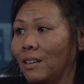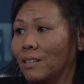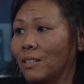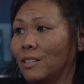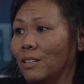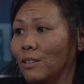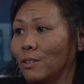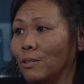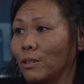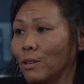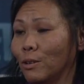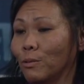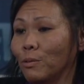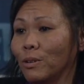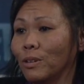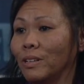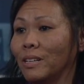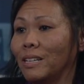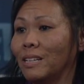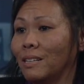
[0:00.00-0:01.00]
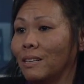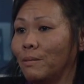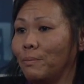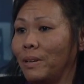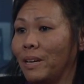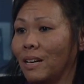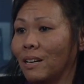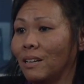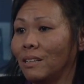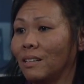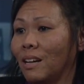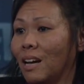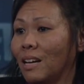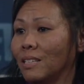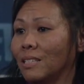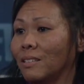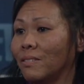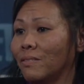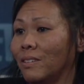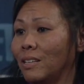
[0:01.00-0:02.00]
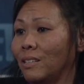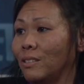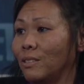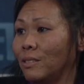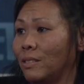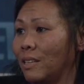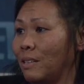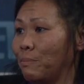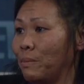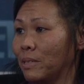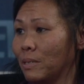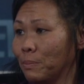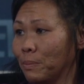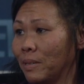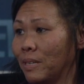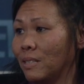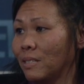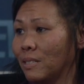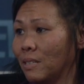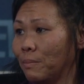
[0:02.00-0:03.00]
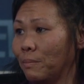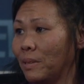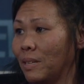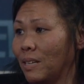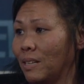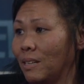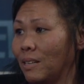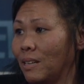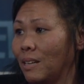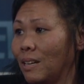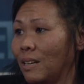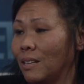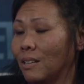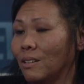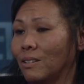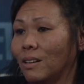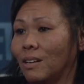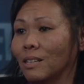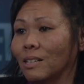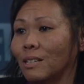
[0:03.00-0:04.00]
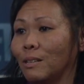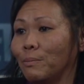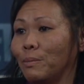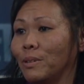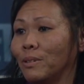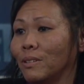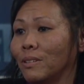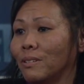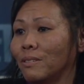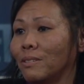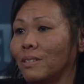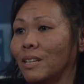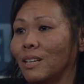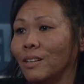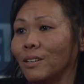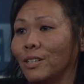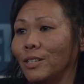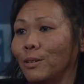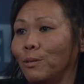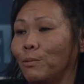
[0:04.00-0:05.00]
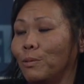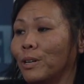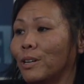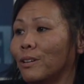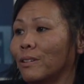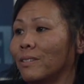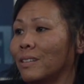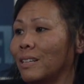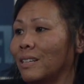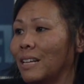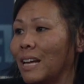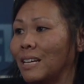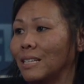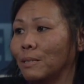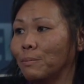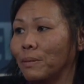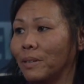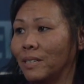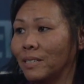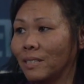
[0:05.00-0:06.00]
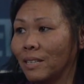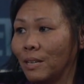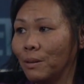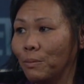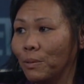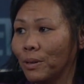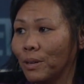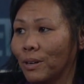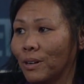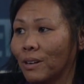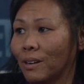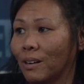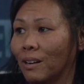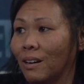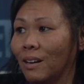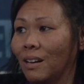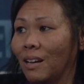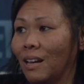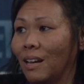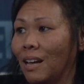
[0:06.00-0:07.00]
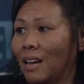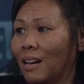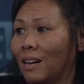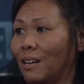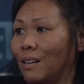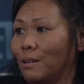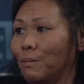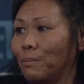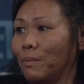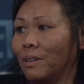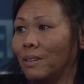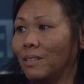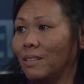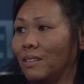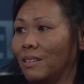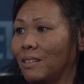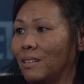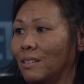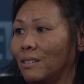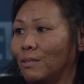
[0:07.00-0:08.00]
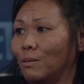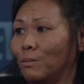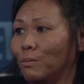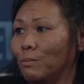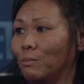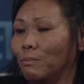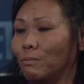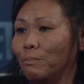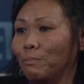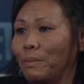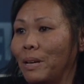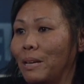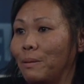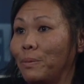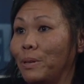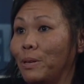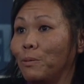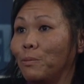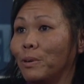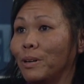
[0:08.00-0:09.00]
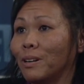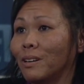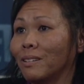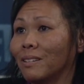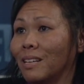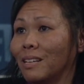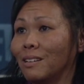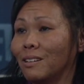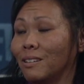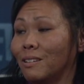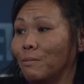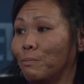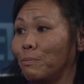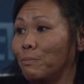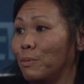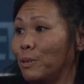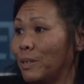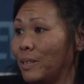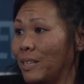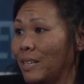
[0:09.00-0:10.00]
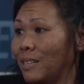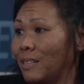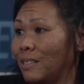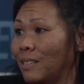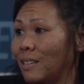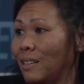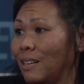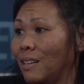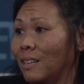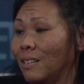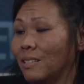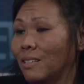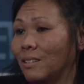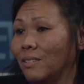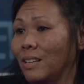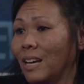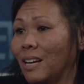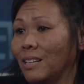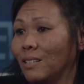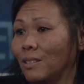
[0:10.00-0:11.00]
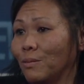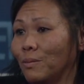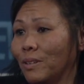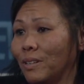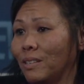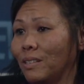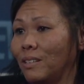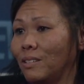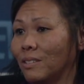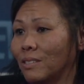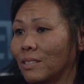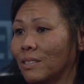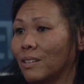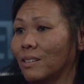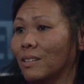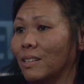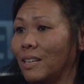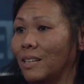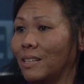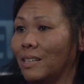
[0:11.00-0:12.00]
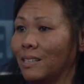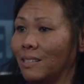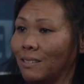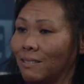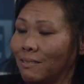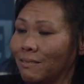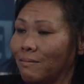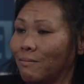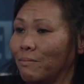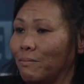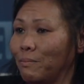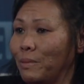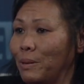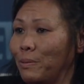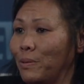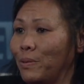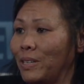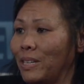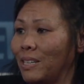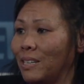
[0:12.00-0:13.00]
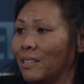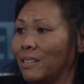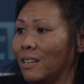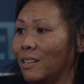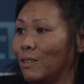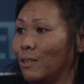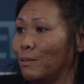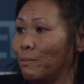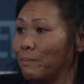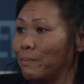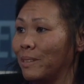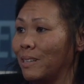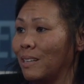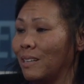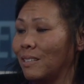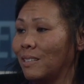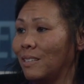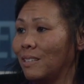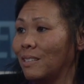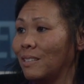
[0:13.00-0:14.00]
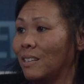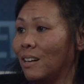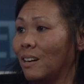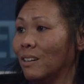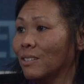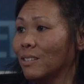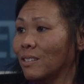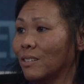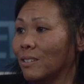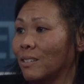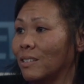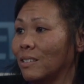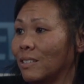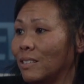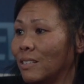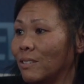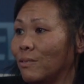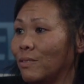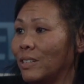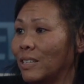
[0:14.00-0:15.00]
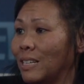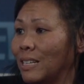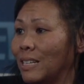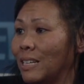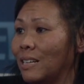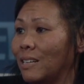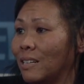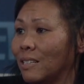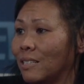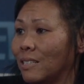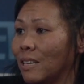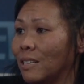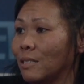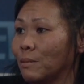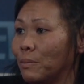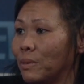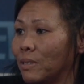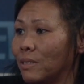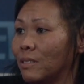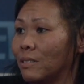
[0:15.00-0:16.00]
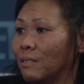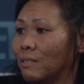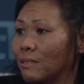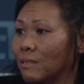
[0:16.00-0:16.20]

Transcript: So they're really going to be at a loss if they misplace something. They're not going to be able to tell you where the last place they were. You know, maybe where they could have put it. So that's when you start thinking, maybe we need to go see the doctor to see if we can get an assessment.